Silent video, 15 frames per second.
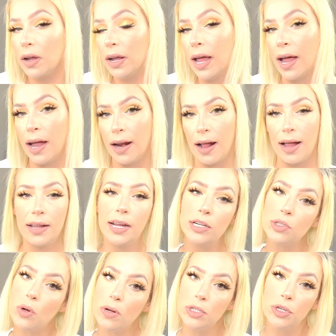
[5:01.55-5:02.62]
Again, I
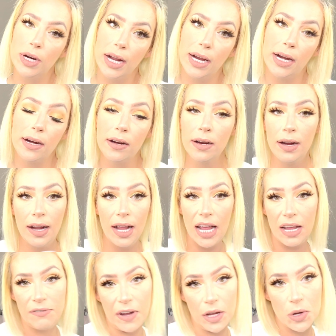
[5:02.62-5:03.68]
like to alternate.
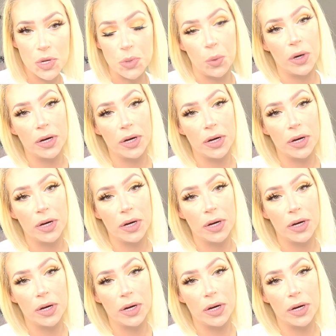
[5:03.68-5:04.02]
If I use